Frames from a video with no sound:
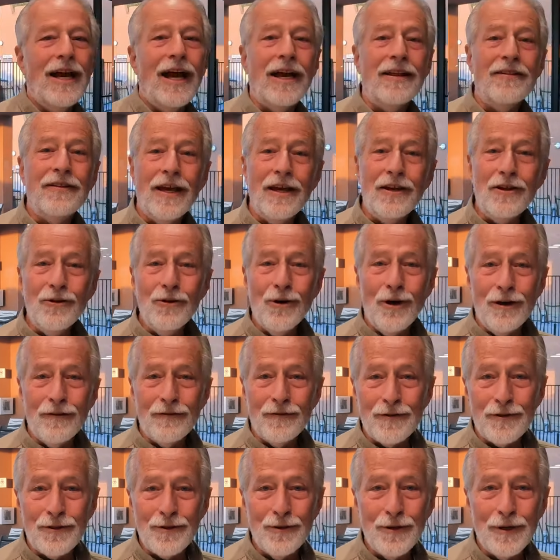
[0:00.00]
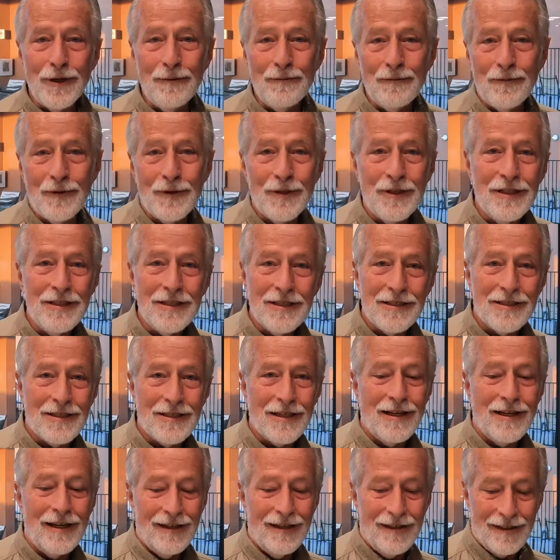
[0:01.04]
And thank you all for showing up for this
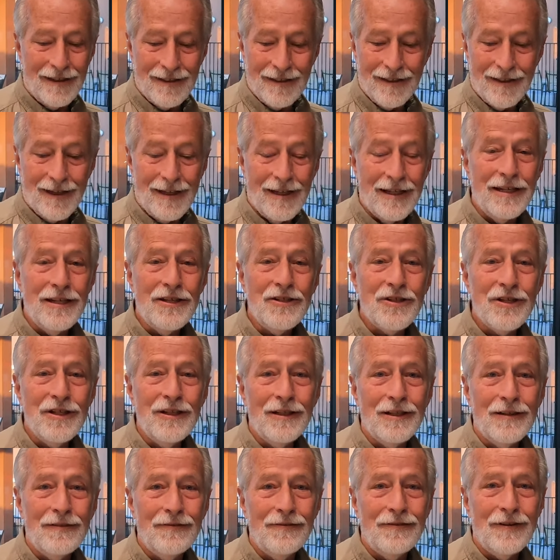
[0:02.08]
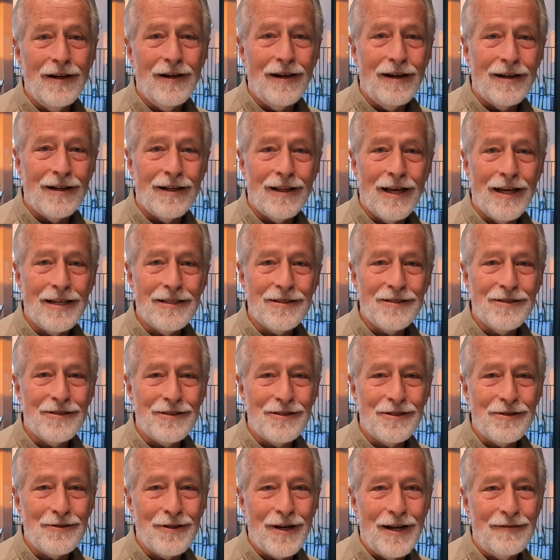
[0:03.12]
uh, edition of uh, our License
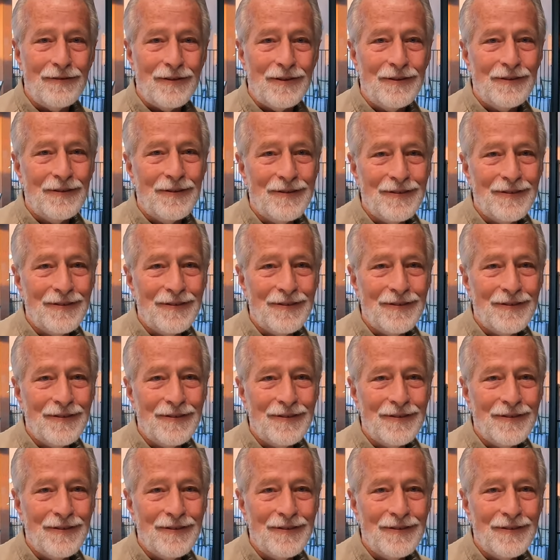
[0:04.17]
to Travel.